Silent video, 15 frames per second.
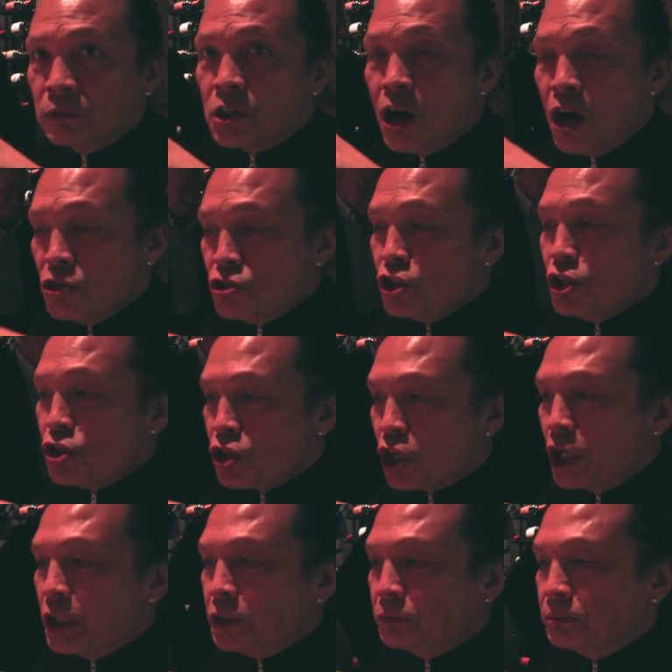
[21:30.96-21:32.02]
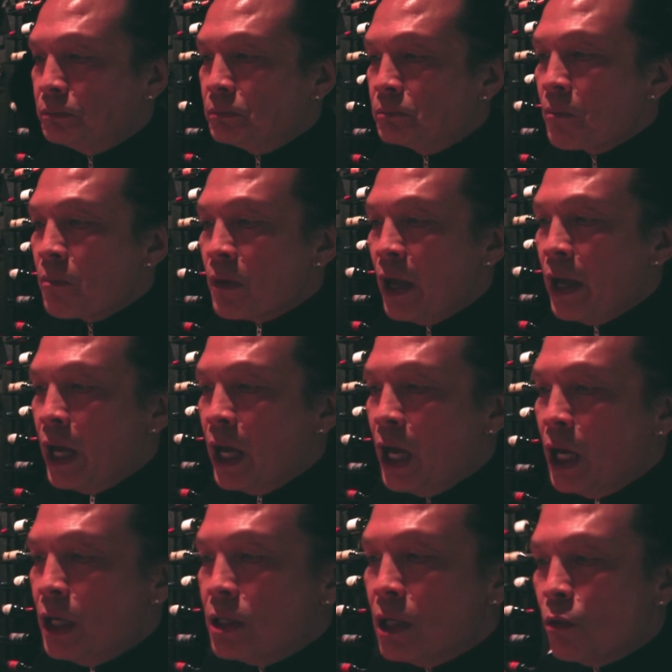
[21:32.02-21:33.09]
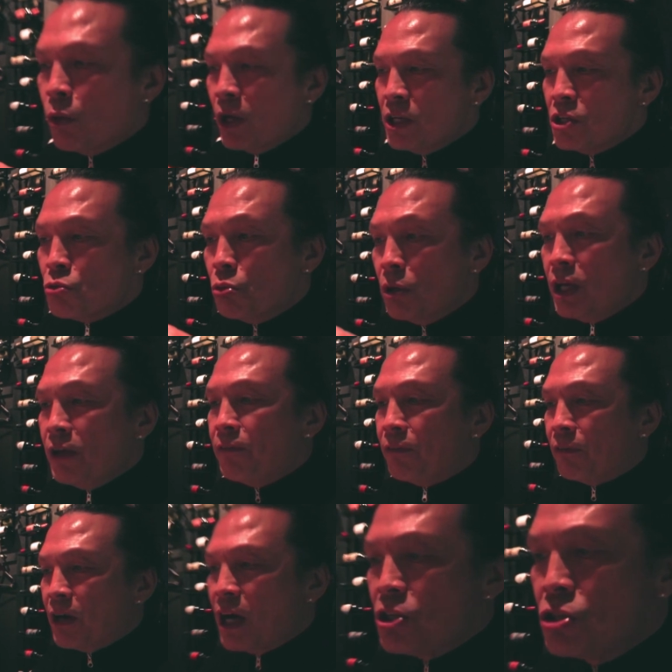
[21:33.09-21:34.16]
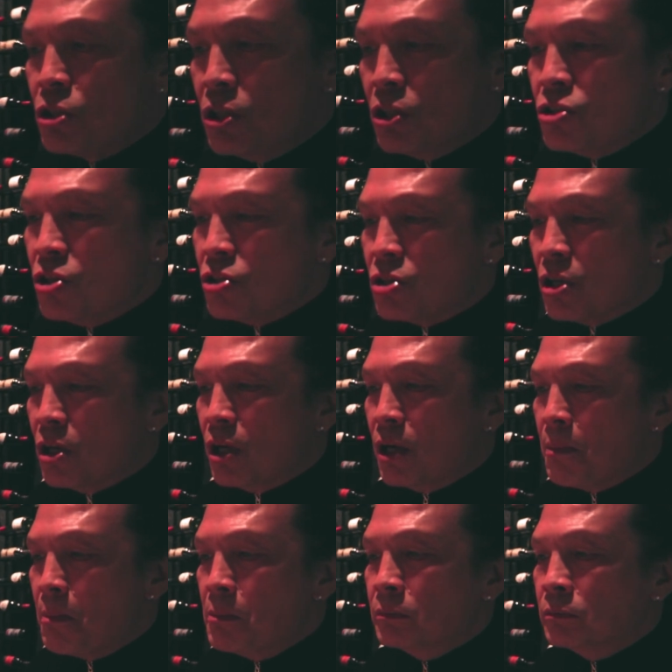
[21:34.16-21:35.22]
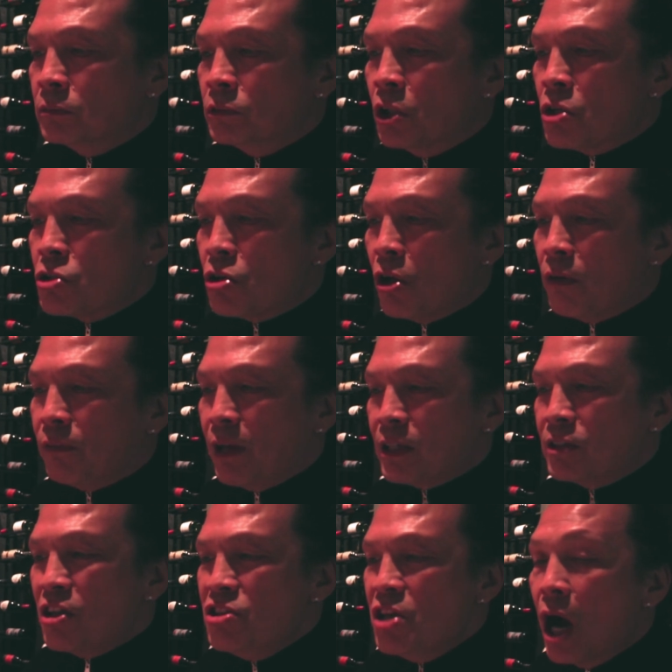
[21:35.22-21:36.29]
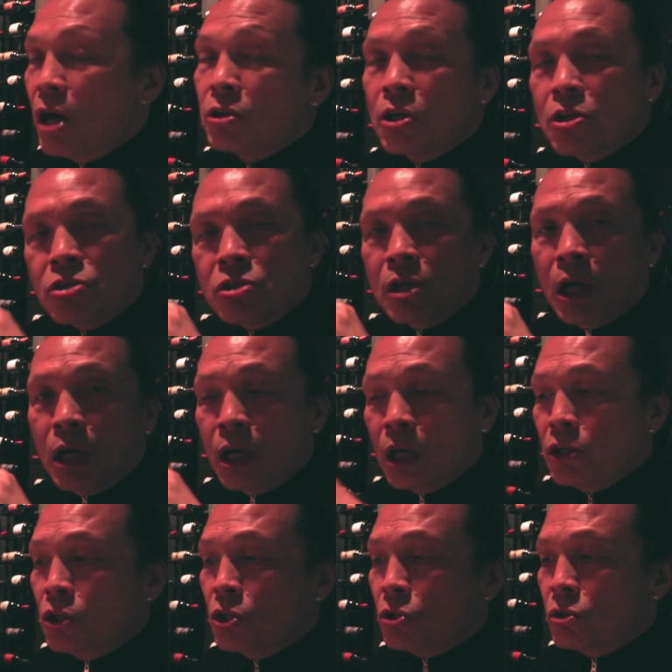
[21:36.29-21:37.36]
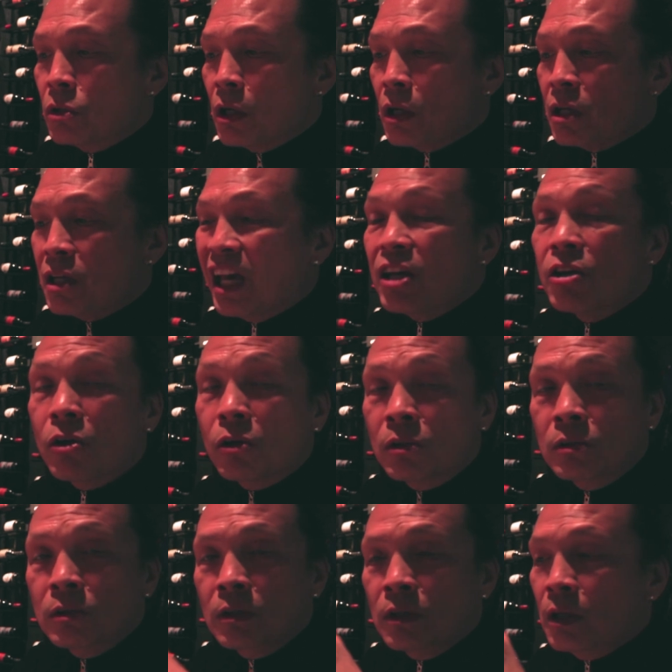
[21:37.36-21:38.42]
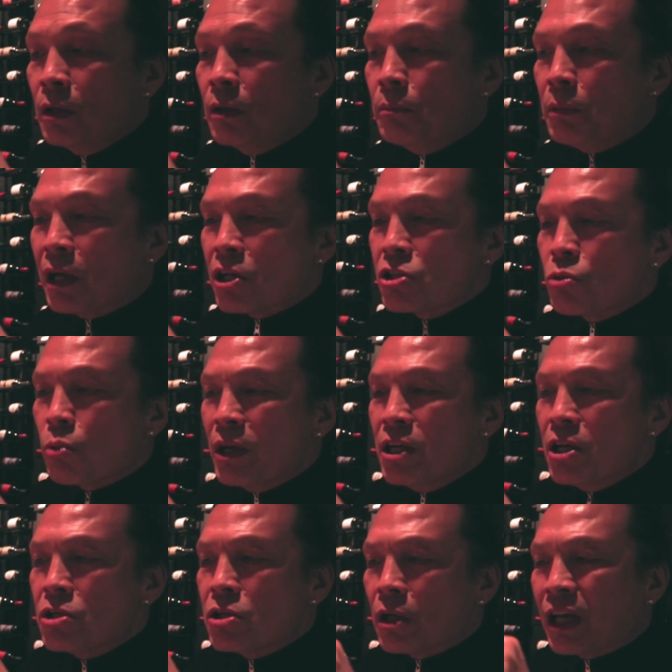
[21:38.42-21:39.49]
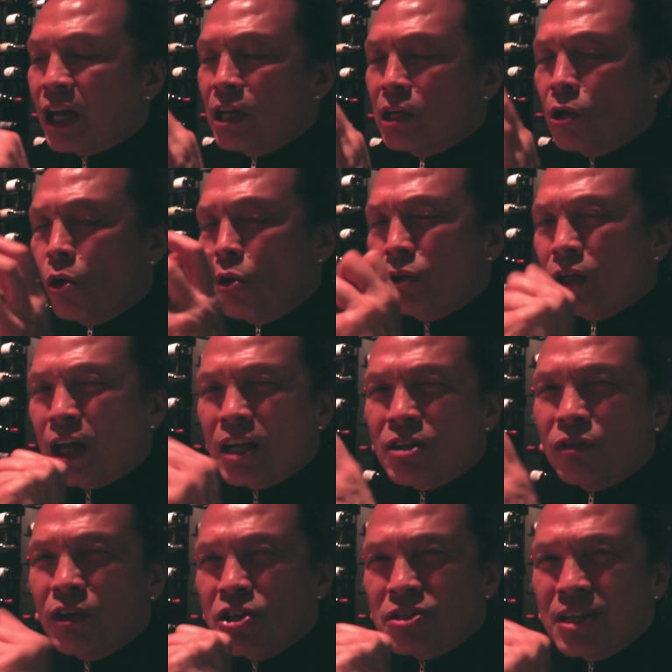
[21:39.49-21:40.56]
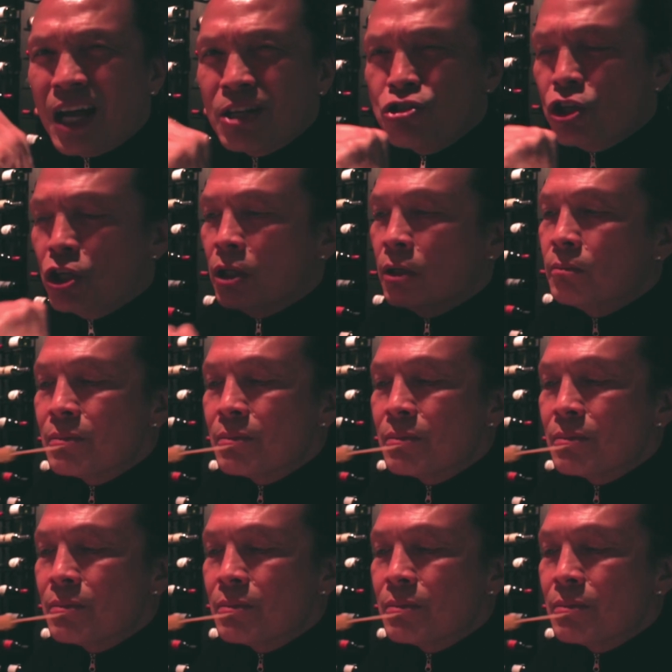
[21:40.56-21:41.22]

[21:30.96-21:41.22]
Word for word: Congee is good. And uh, when it's really fresh, this is uh, sort of like the youngest, uh, you know, ginkgo. Because when it's getting old, it gets very starchy.